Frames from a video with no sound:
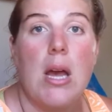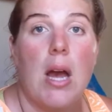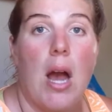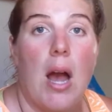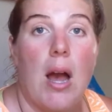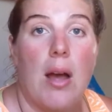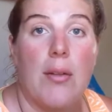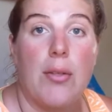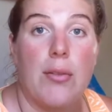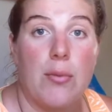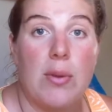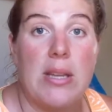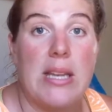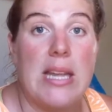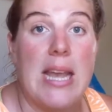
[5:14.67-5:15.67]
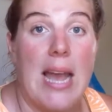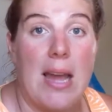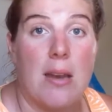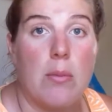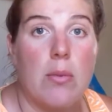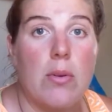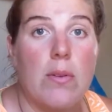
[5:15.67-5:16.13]
3D
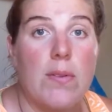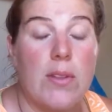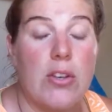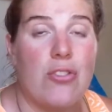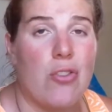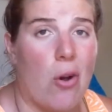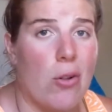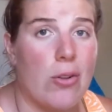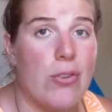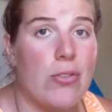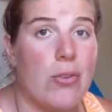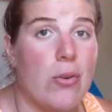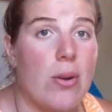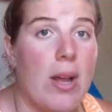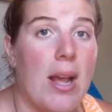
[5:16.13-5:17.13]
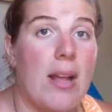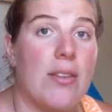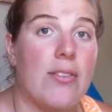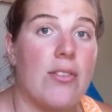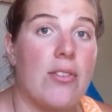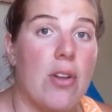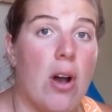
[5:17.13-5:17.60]
animals, the dollar store
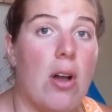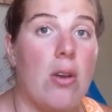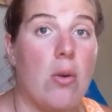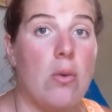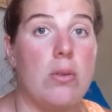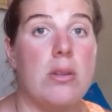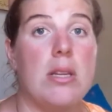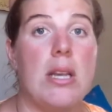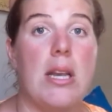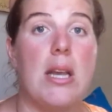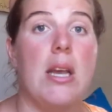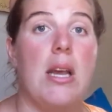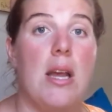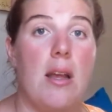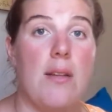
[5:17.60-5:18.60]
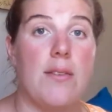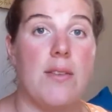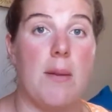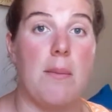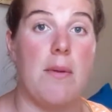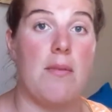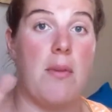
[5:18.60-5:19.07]
has not only
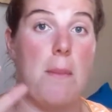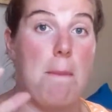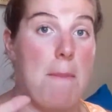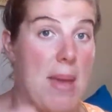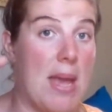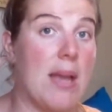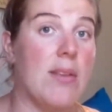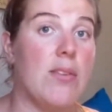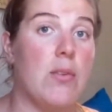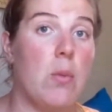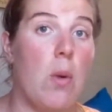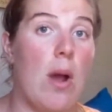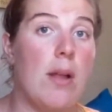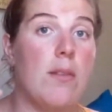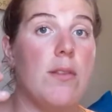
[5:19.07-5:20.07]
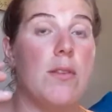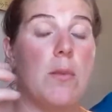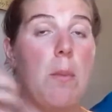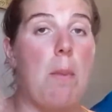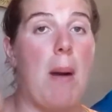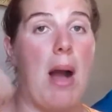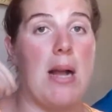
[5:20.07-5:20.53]
some of the biggest ones,
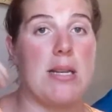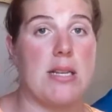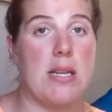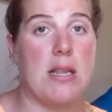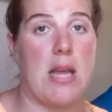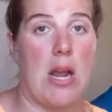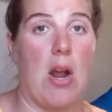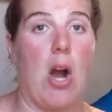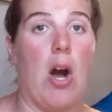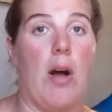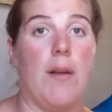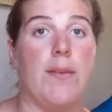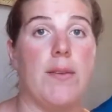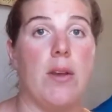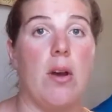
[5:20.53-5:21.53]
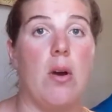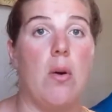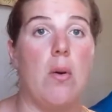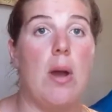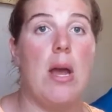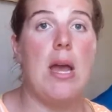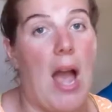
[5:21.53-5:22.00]
but
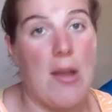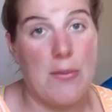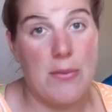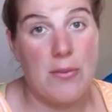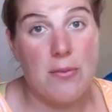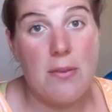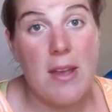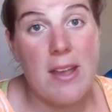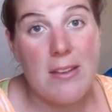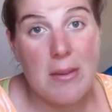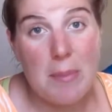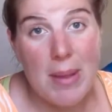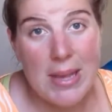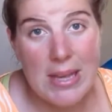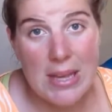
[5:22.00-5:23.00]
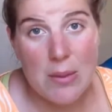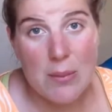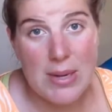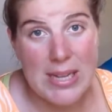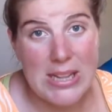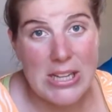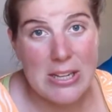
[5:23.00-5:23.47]
I'm very picky
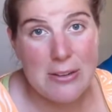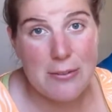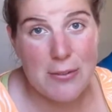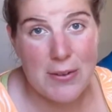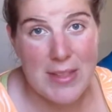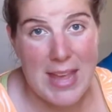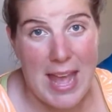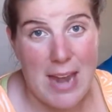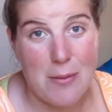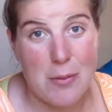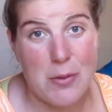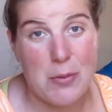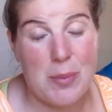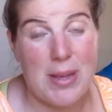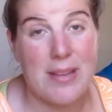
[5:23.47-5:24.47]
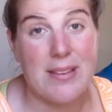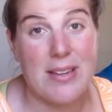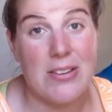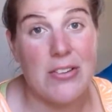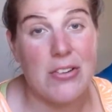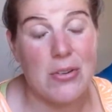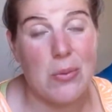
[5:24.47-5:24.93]
when I look for the animals because I
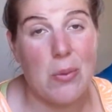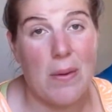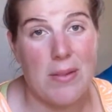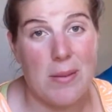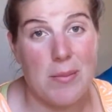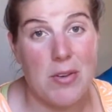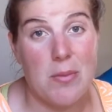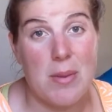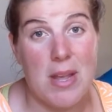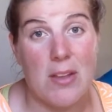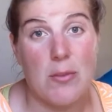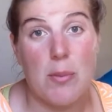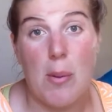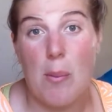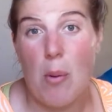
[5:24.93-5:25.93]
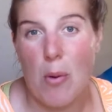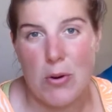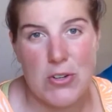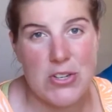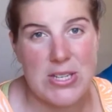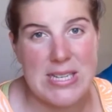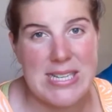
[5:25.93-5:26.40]
do want them to be as
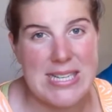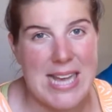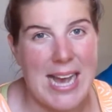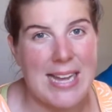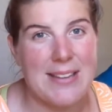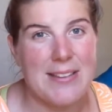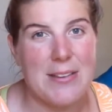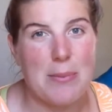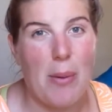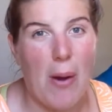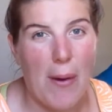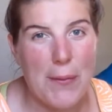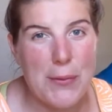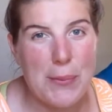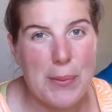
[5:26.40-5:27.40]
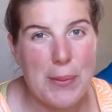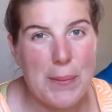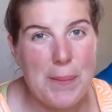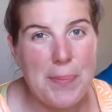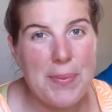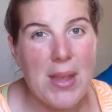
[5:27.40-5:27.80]
proportionally sized as possible.